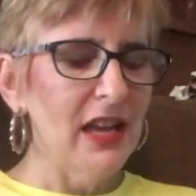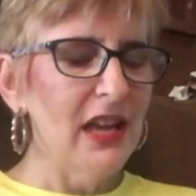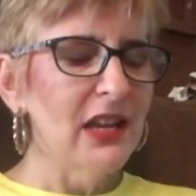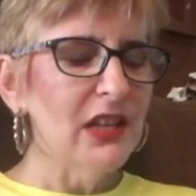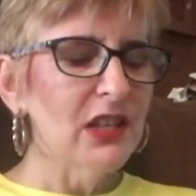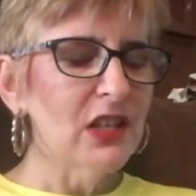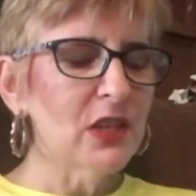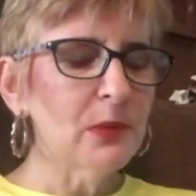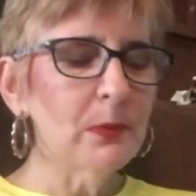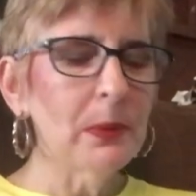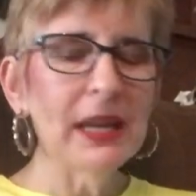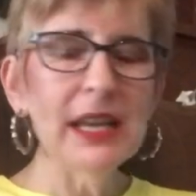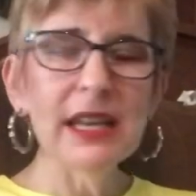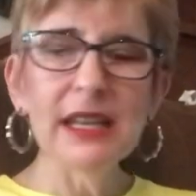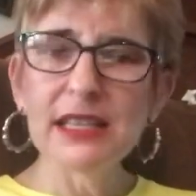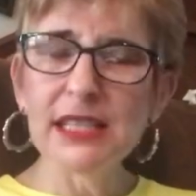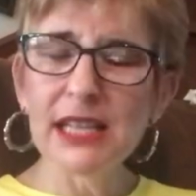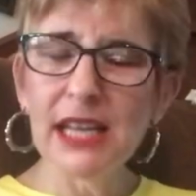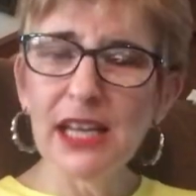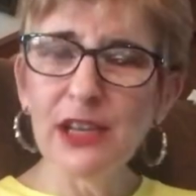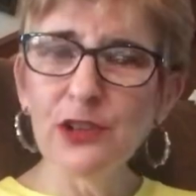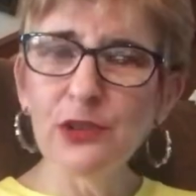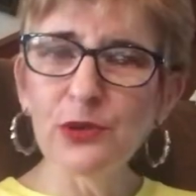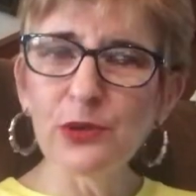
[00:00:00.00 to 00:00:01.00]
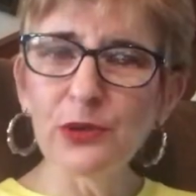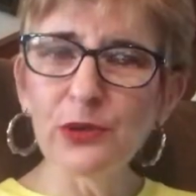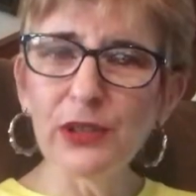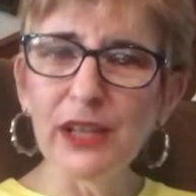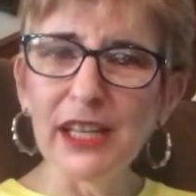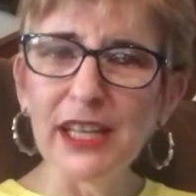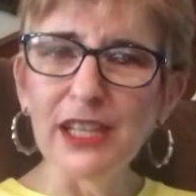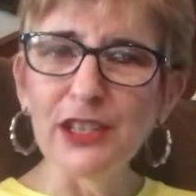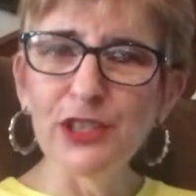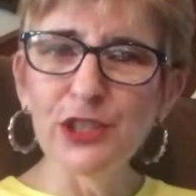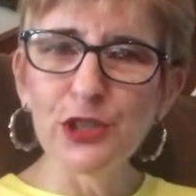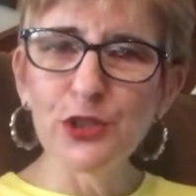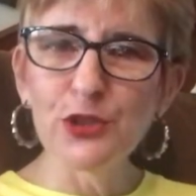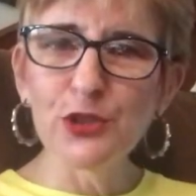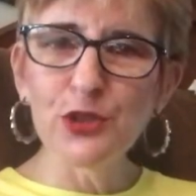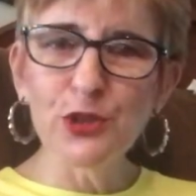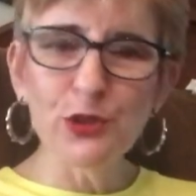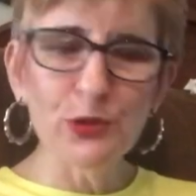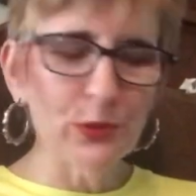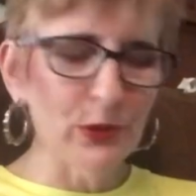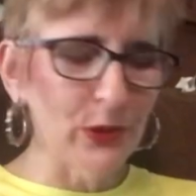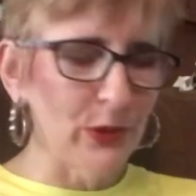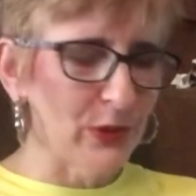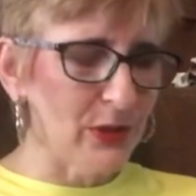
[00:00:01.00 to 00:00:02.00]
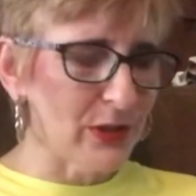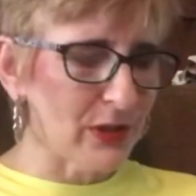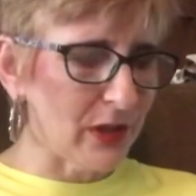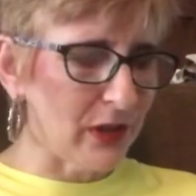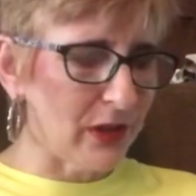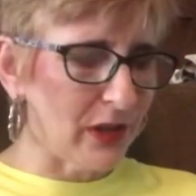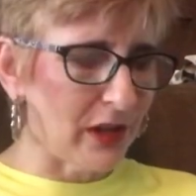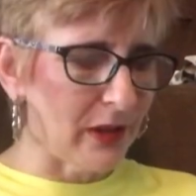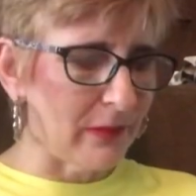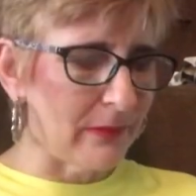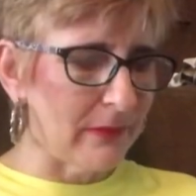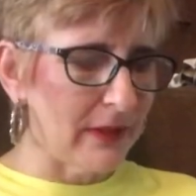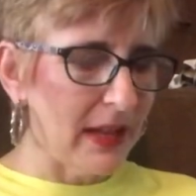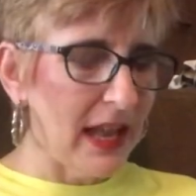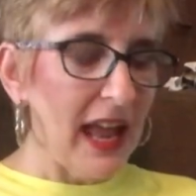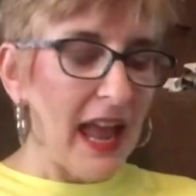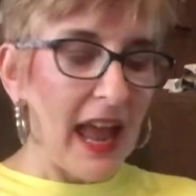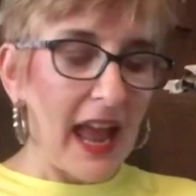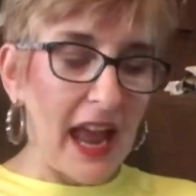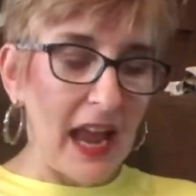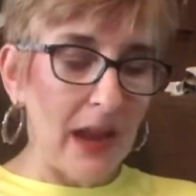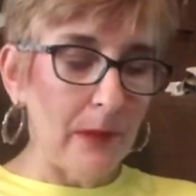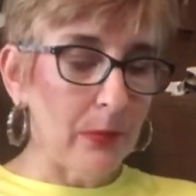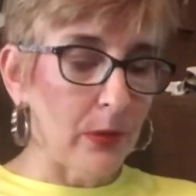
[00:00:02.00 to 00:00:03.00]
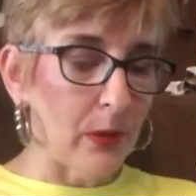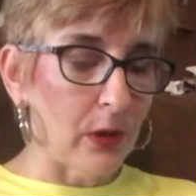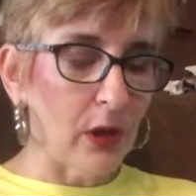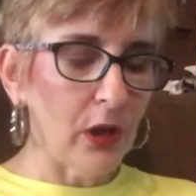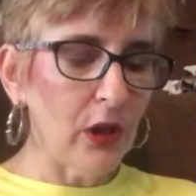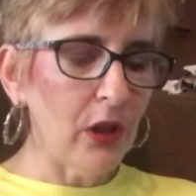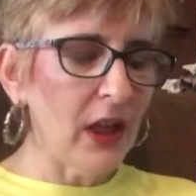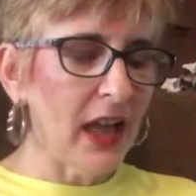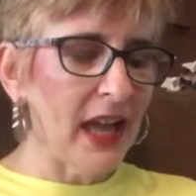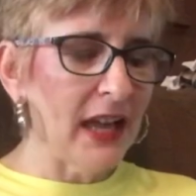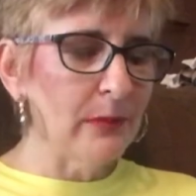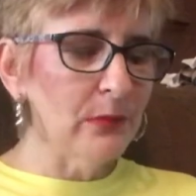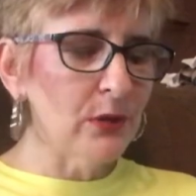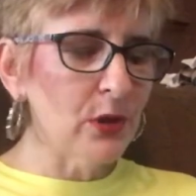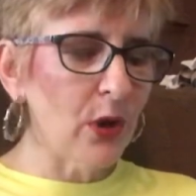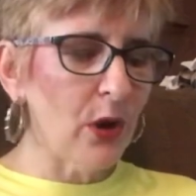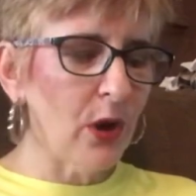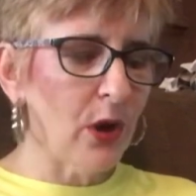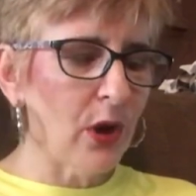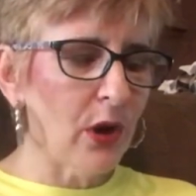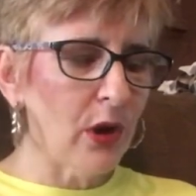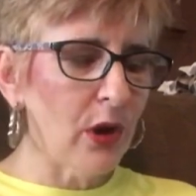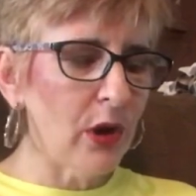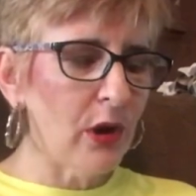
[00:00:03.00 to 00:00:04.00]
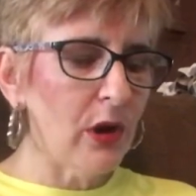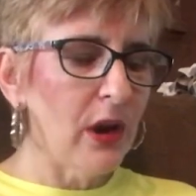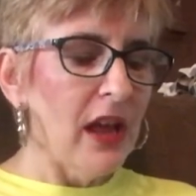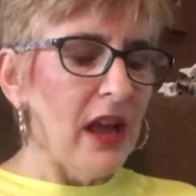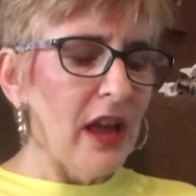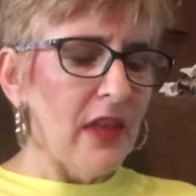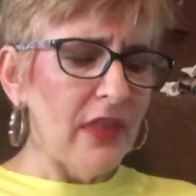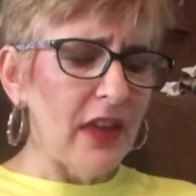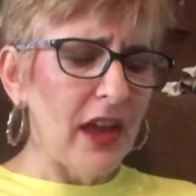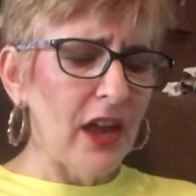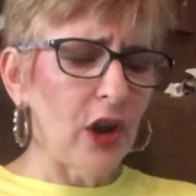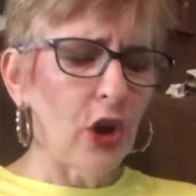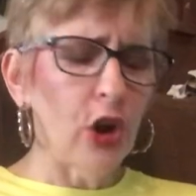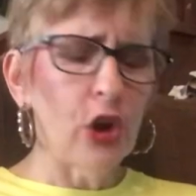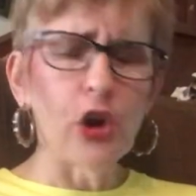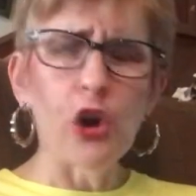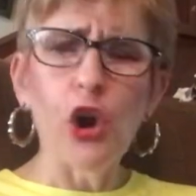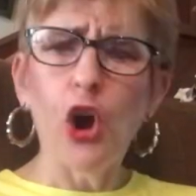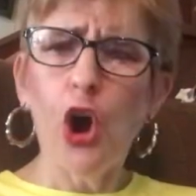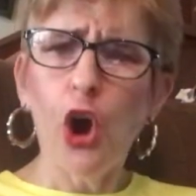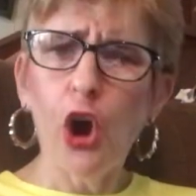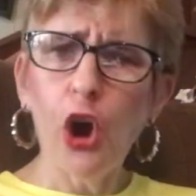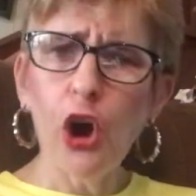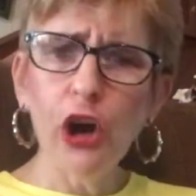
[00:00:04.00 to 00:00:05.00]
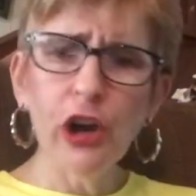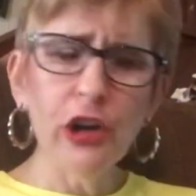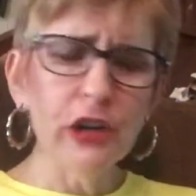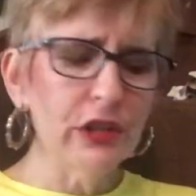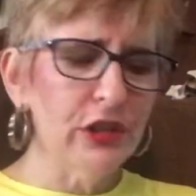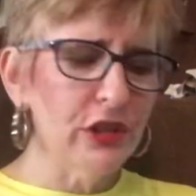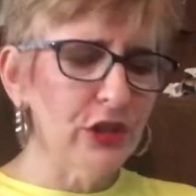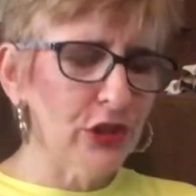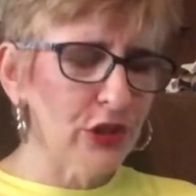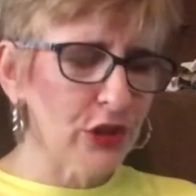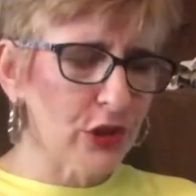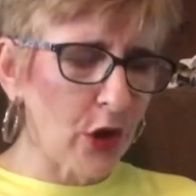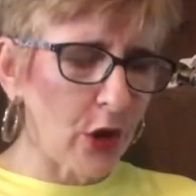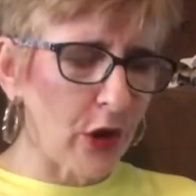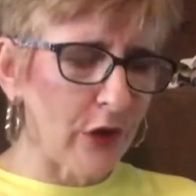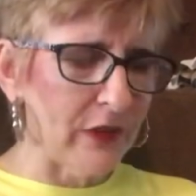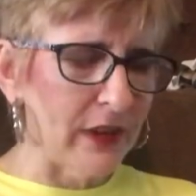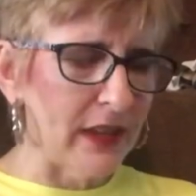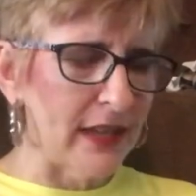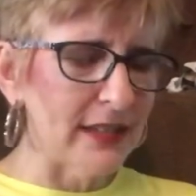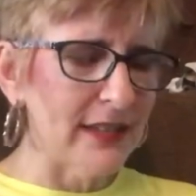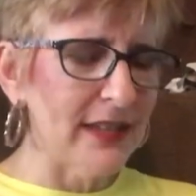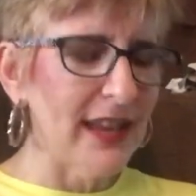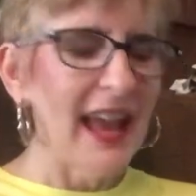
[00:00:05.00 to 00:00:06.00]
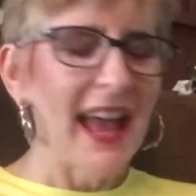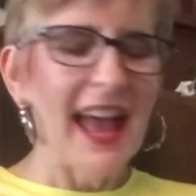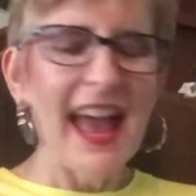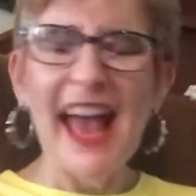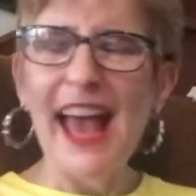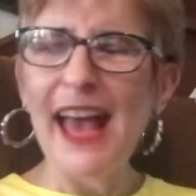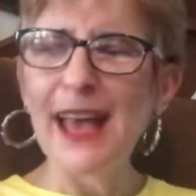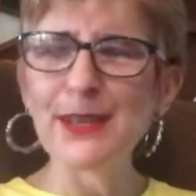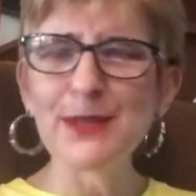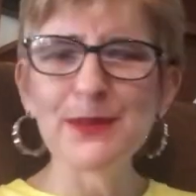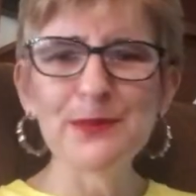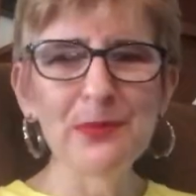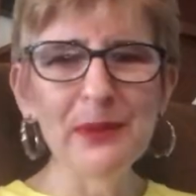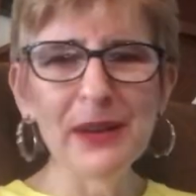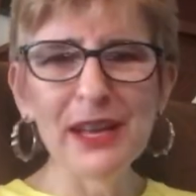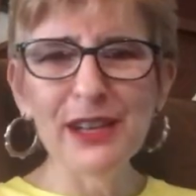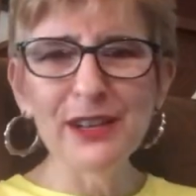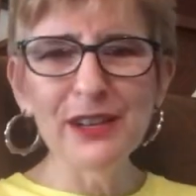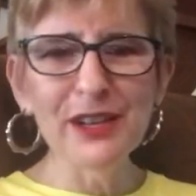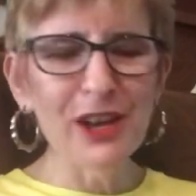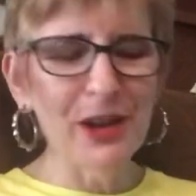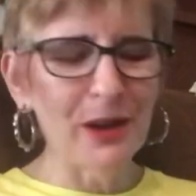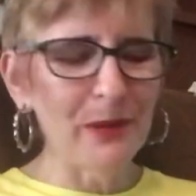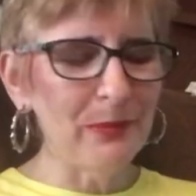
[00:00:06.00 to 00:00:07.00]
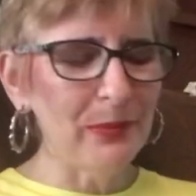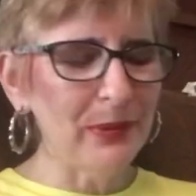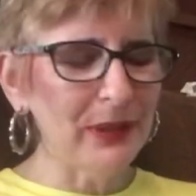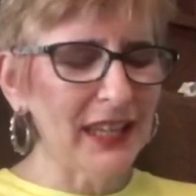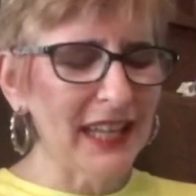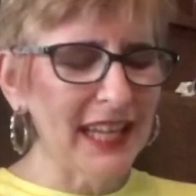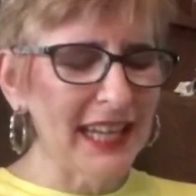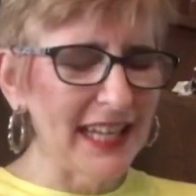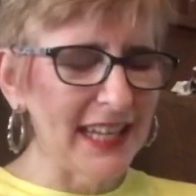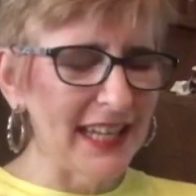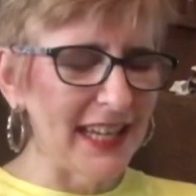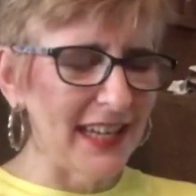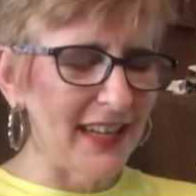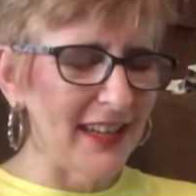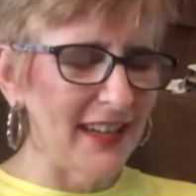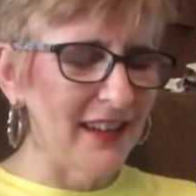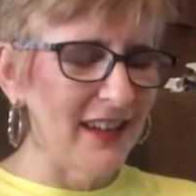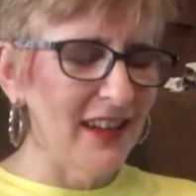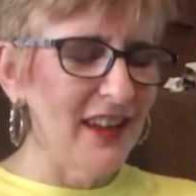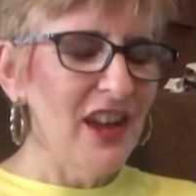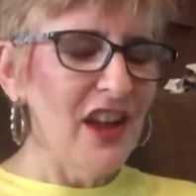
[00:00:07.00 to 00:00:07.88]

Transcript: Speak tenderly to Jerusalem and proclaim to her that her hard service has been completed,